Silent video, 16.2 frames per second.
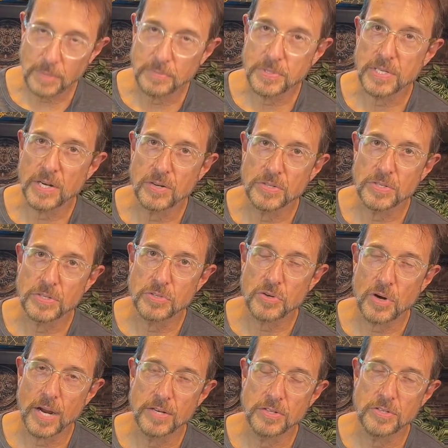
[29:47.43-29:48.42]
upstairs
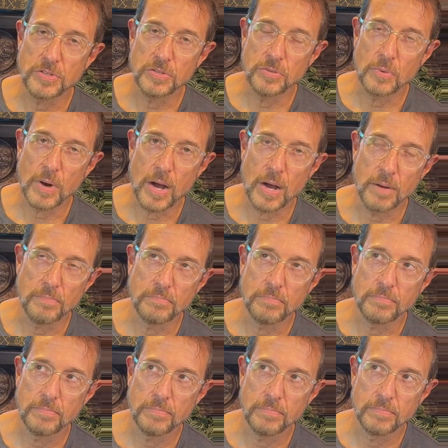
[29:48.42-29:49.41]
trying to
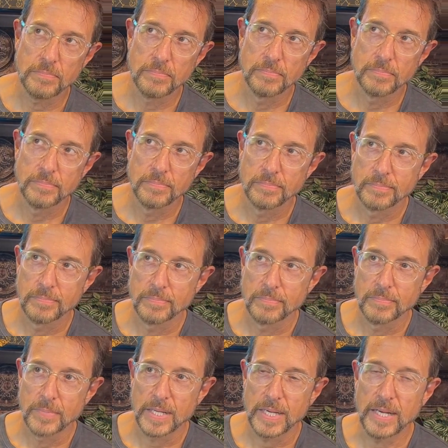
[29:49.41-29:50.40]

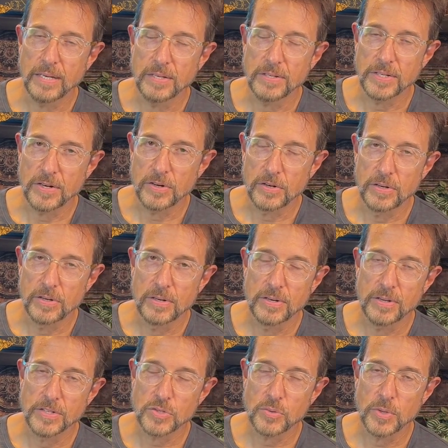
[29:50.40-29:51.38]
eat dinner
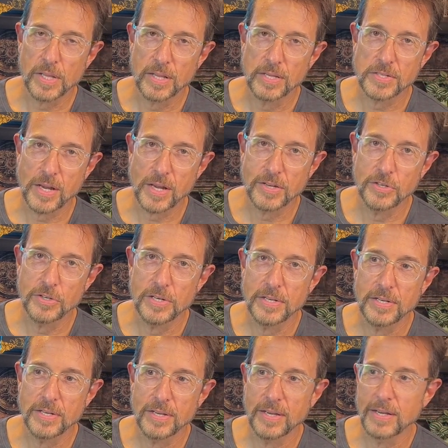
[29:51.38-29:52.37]
as quickly as I
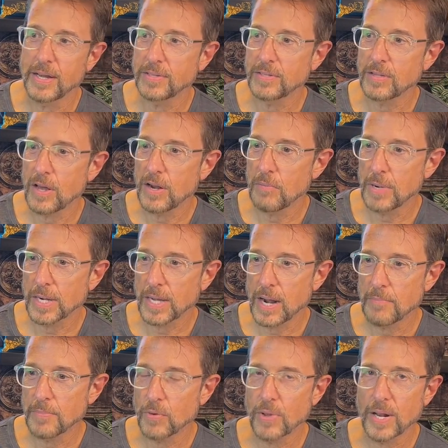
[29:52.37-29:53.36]
could, and I thought, oh my
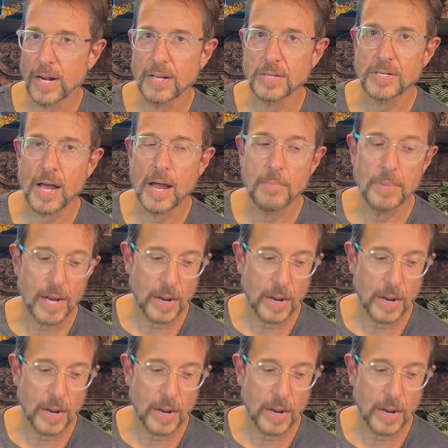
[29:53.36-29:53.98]
God, I'm gonna run out of time.